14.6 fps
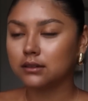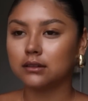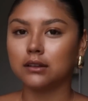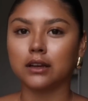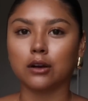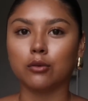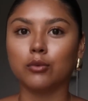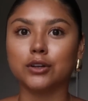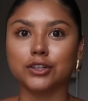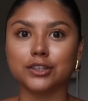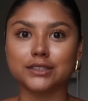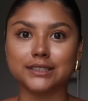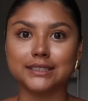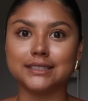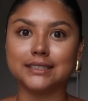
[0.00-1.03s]
like on what your
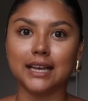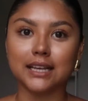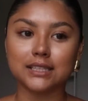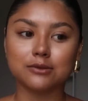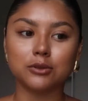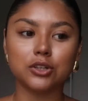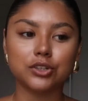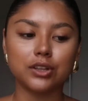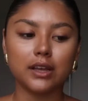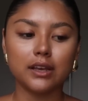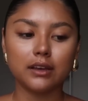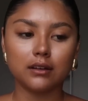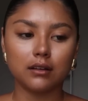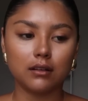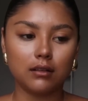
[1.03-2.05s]
success will look like.